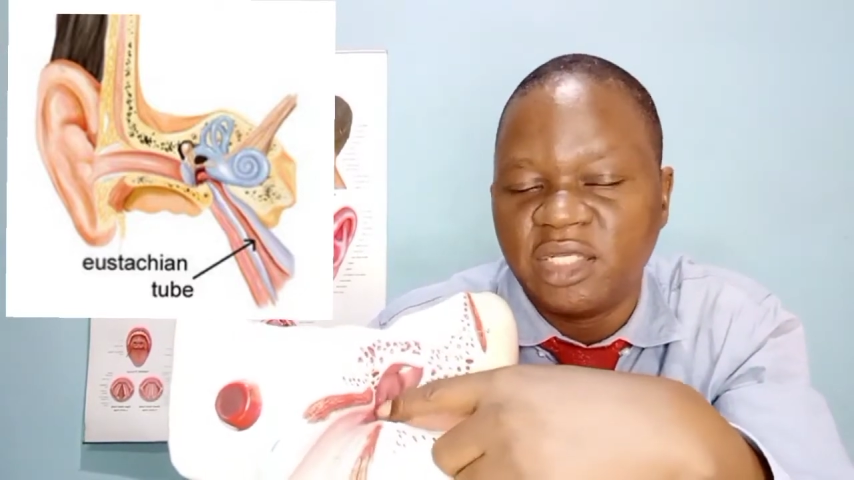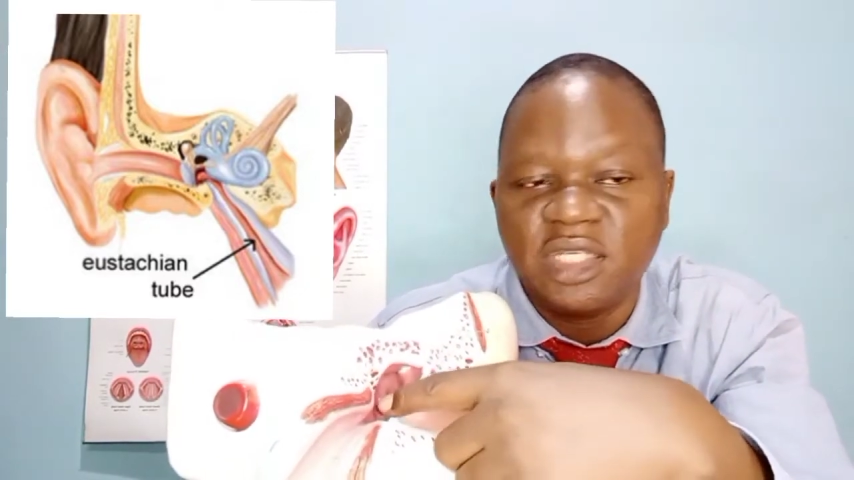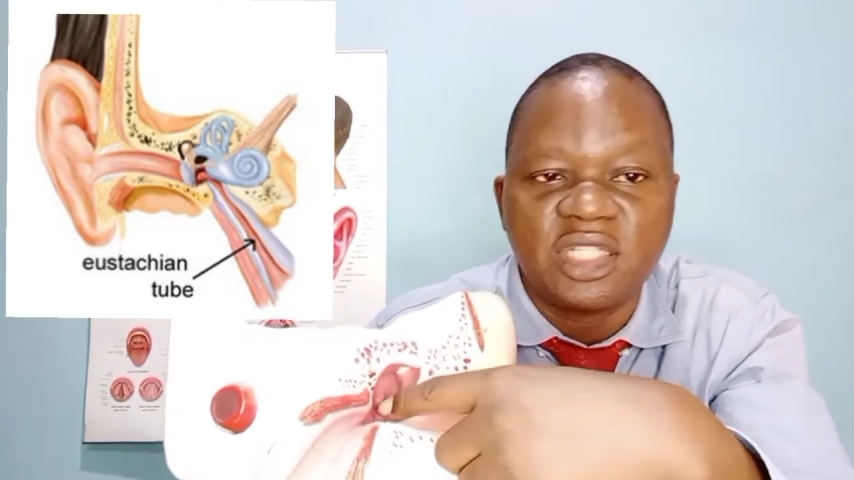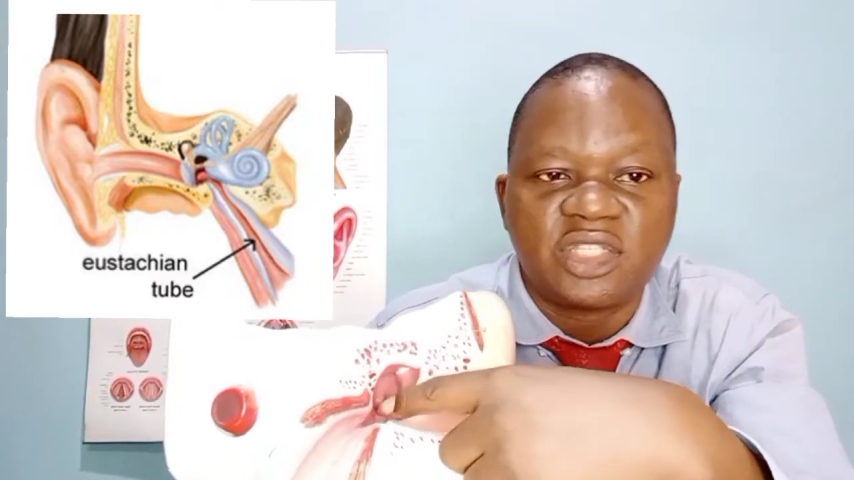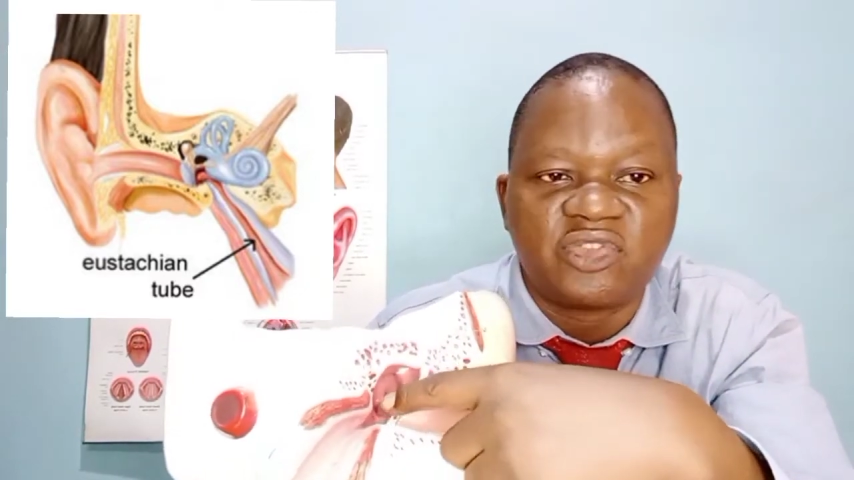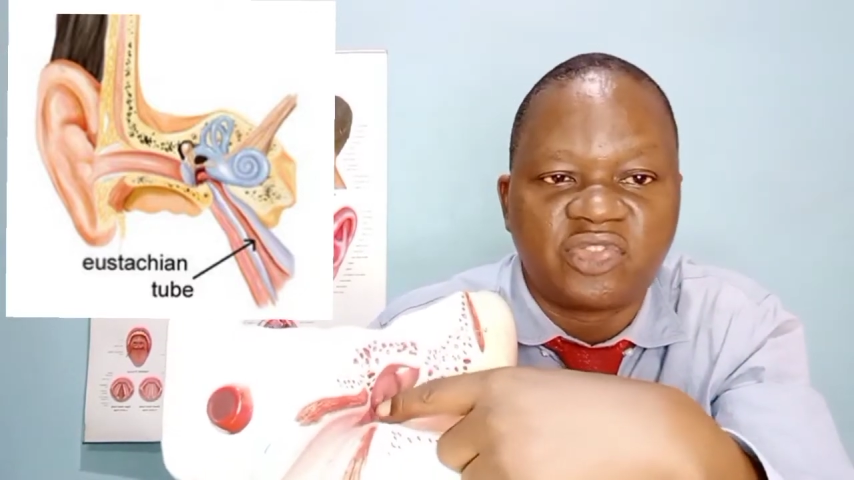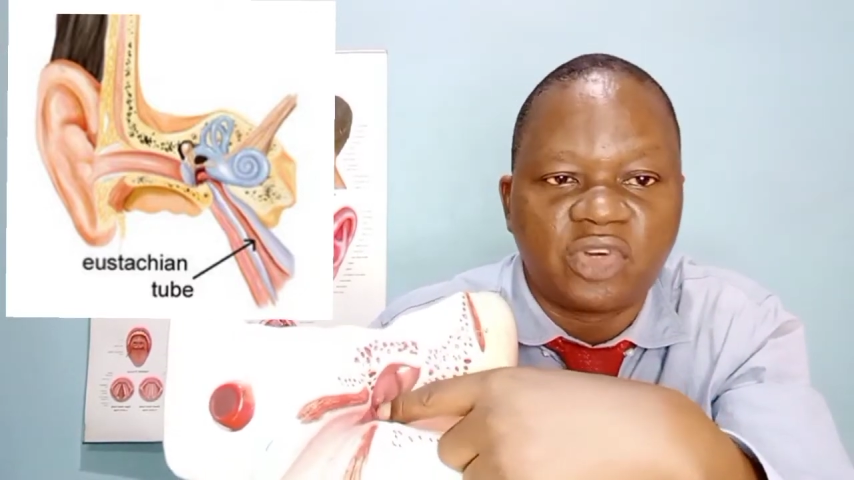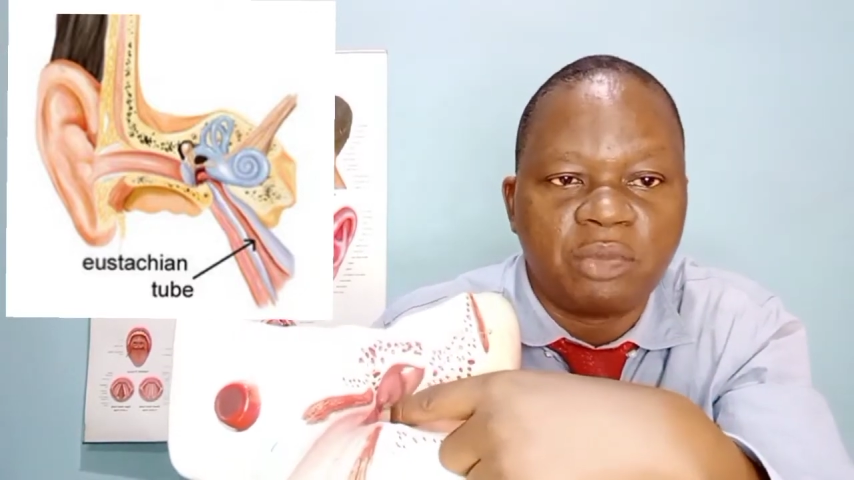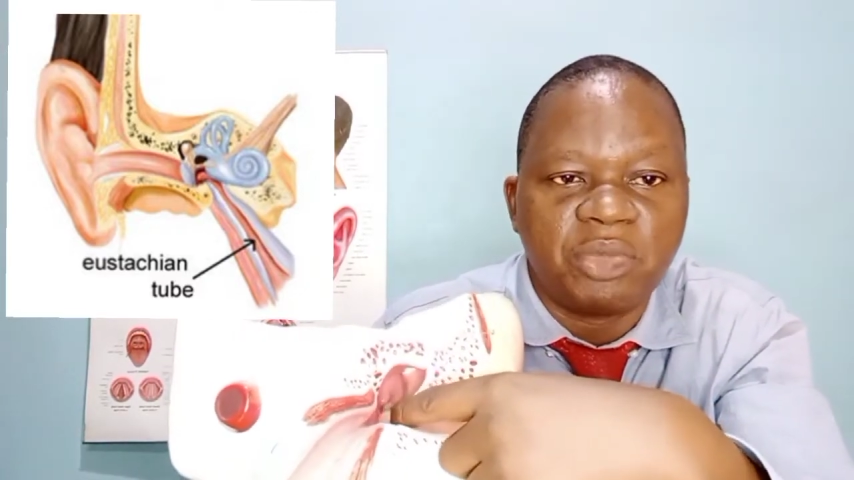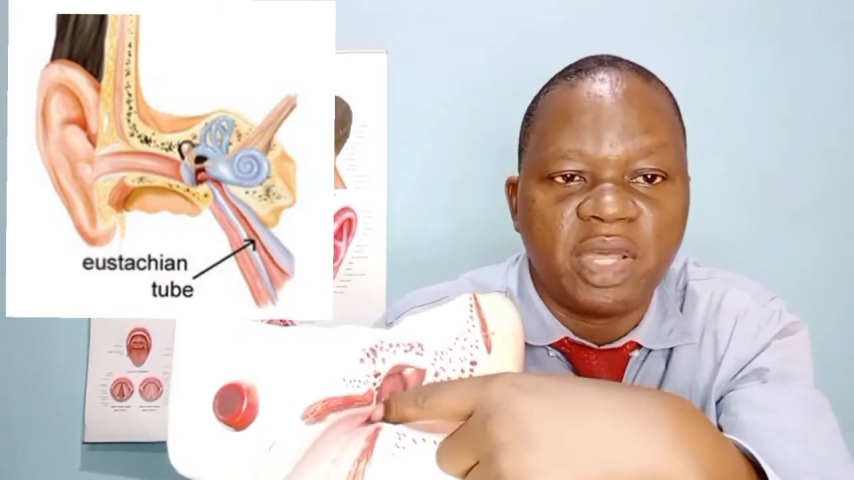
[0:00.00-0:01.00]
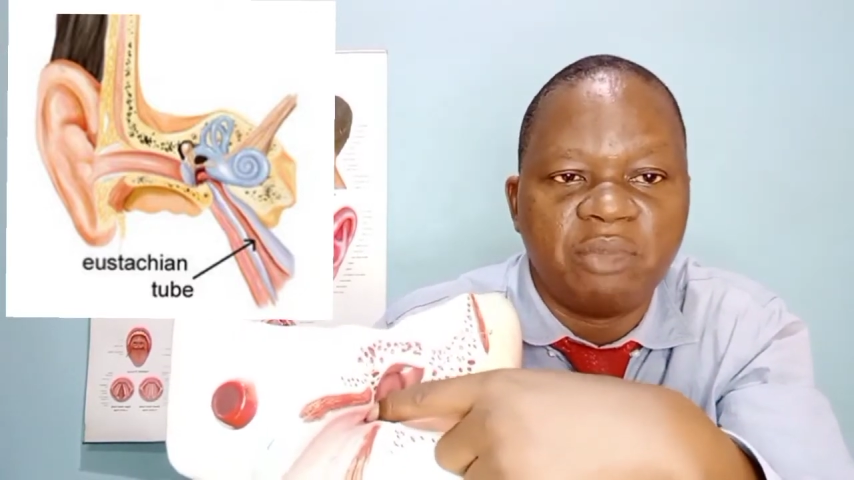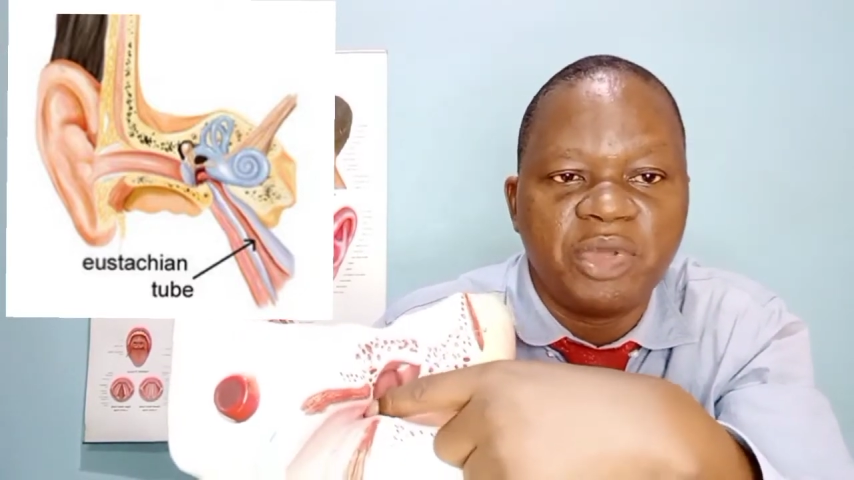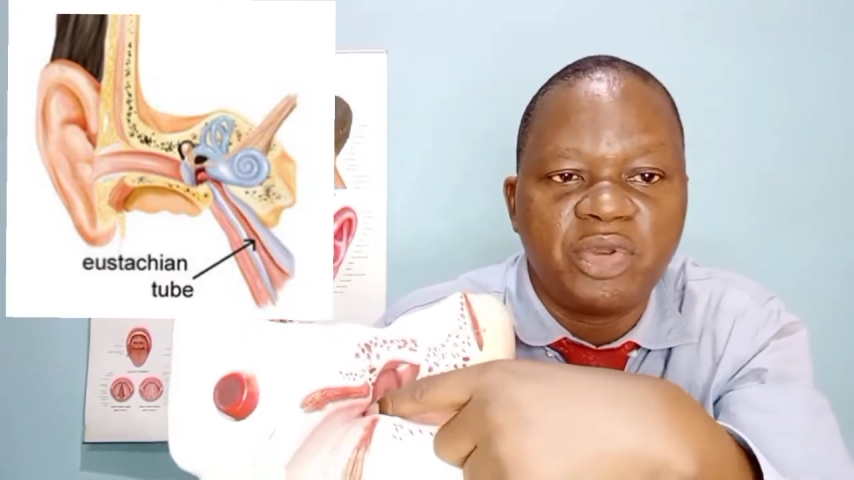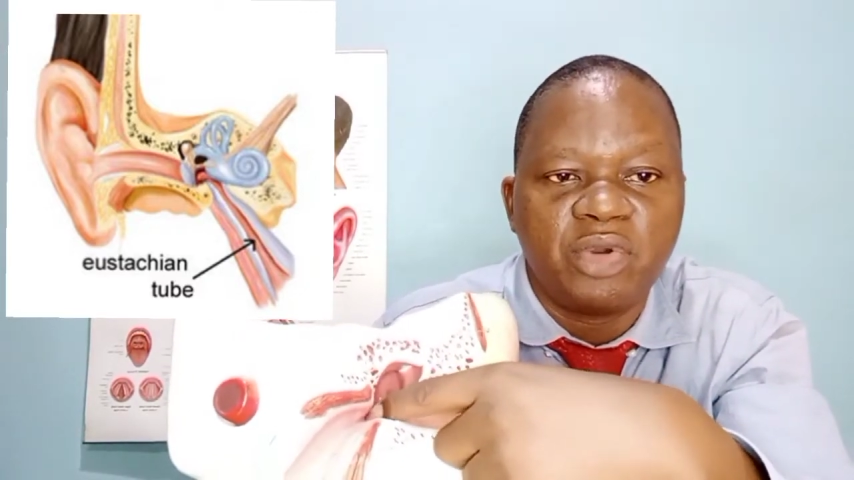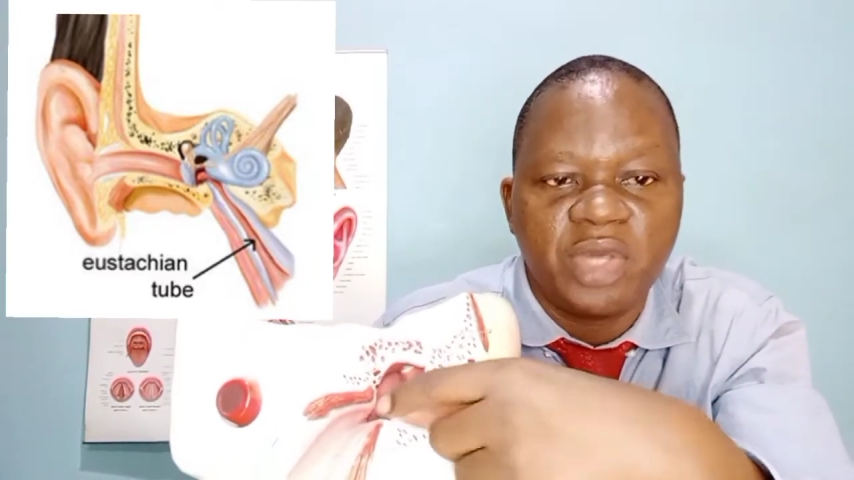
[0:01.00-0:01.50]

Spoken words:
leads from the middle